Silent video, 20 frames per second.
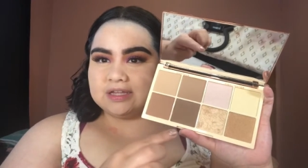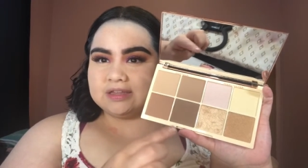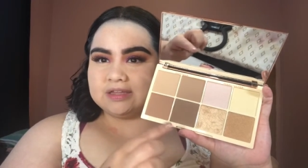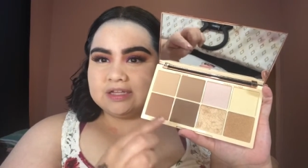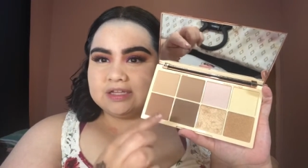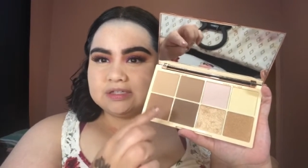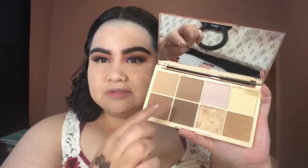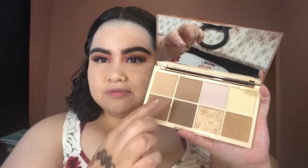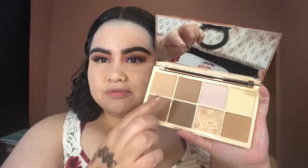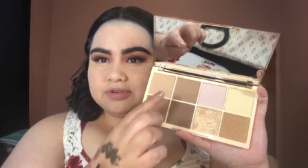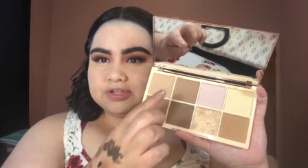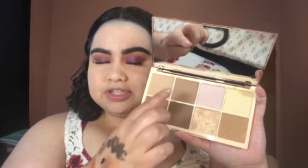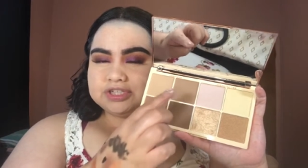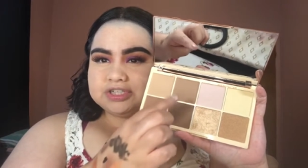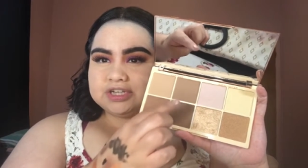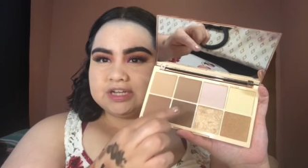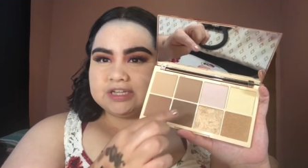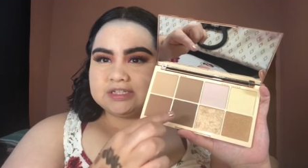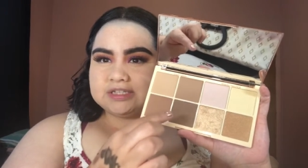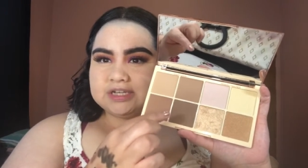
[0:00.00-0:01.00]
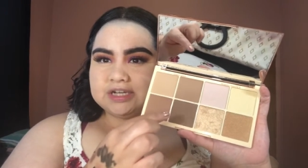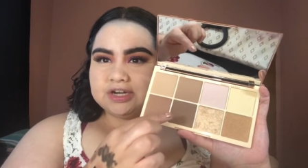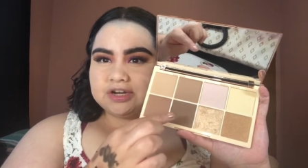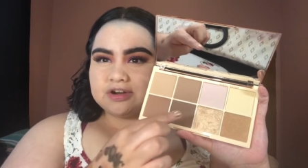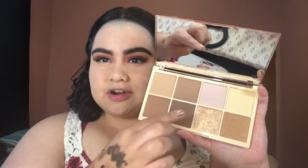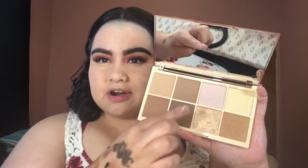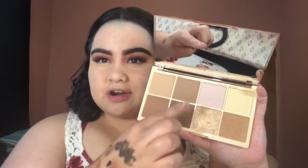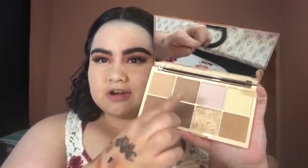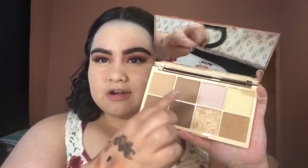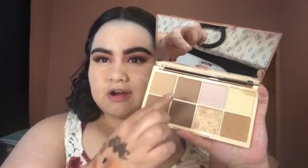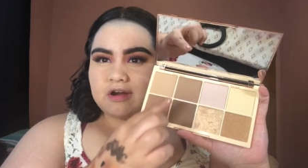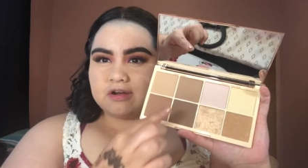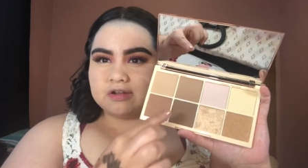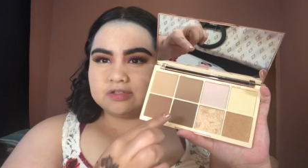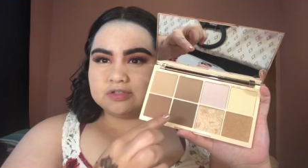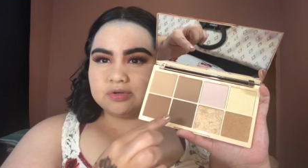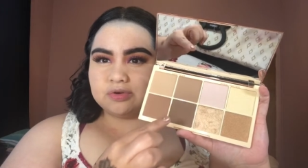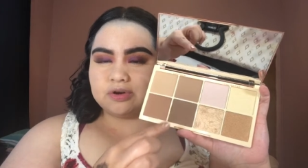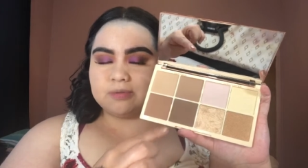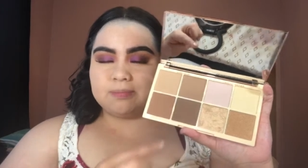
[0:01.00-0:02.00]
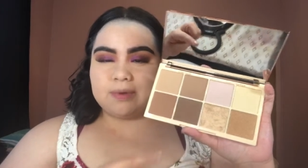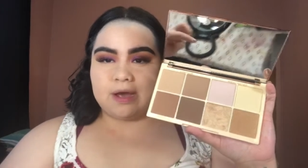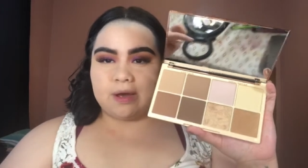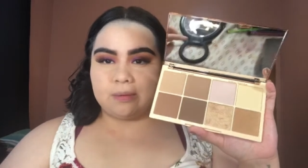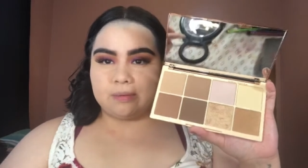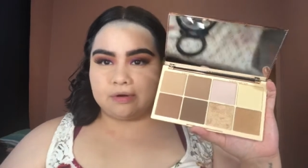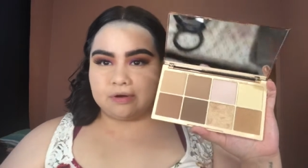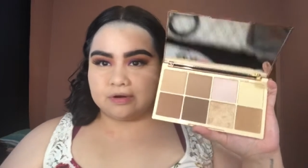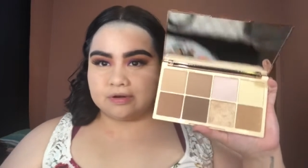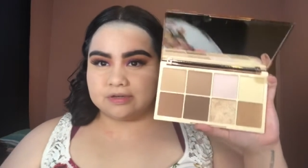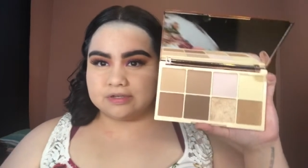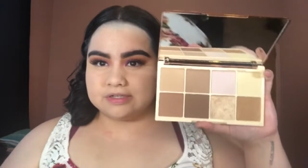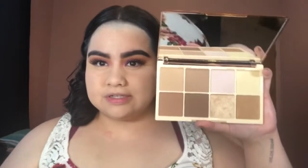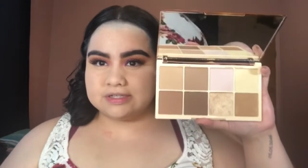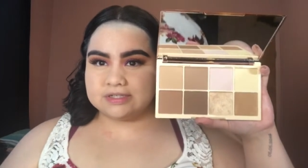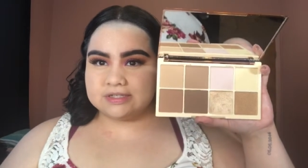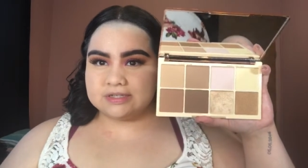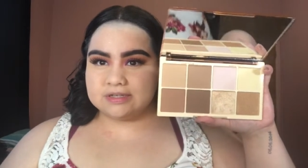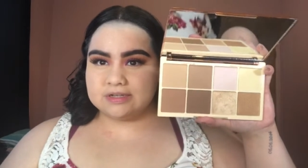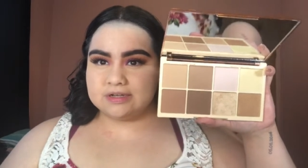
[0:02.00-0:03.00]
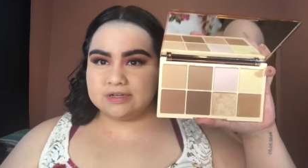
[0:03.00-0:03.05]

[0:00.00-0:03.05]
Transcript: these four shades here are contour powders. So